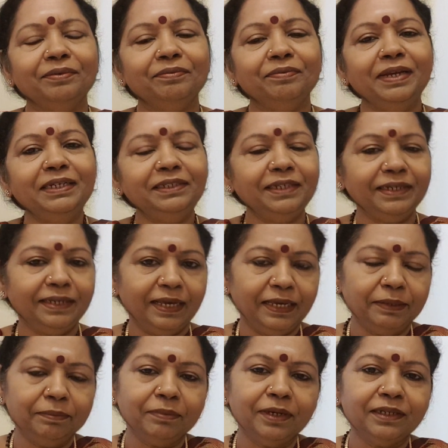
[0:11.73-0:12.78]
When she
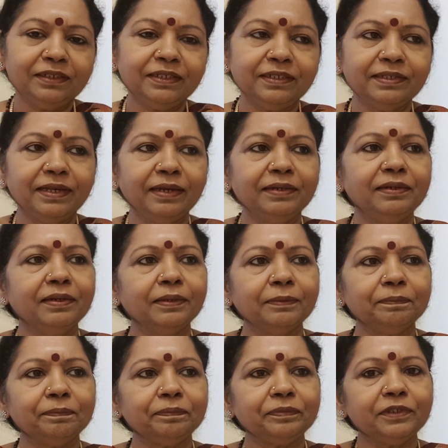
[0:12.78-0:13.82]
came, she said
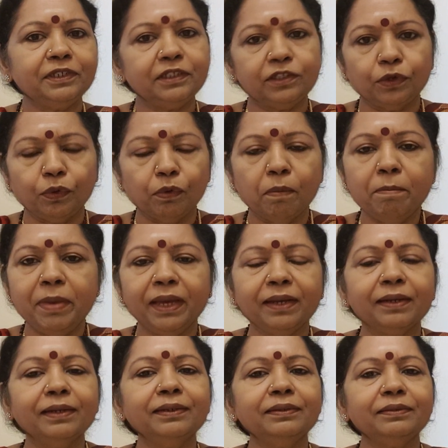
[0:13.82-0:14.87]
she's a
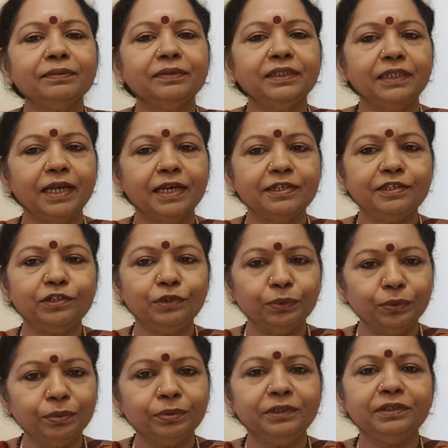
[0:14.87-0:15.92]
homemaker. She has
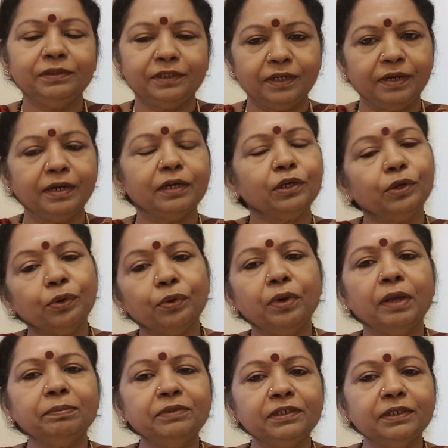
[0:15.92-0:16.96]
two children,
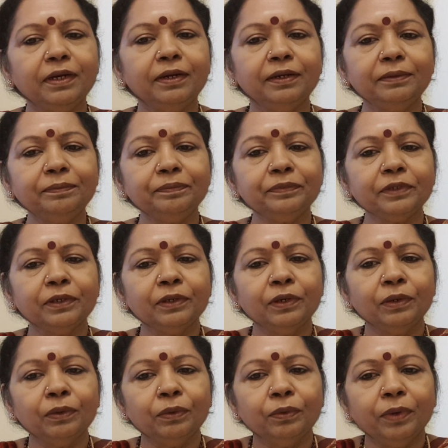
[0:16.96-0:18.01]
grown-up children,
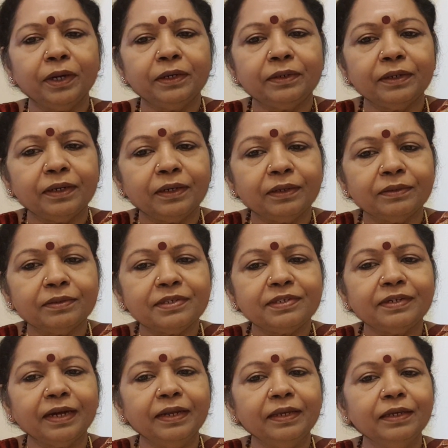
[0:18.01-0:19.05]
who are
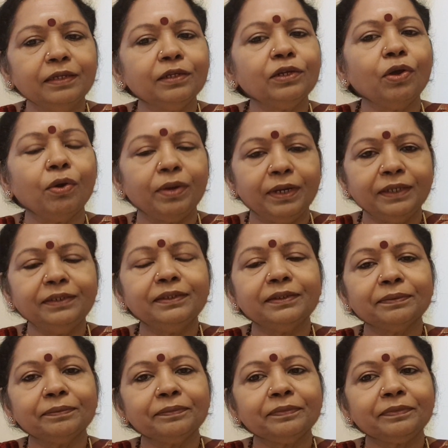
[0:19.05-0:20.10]
studying in college,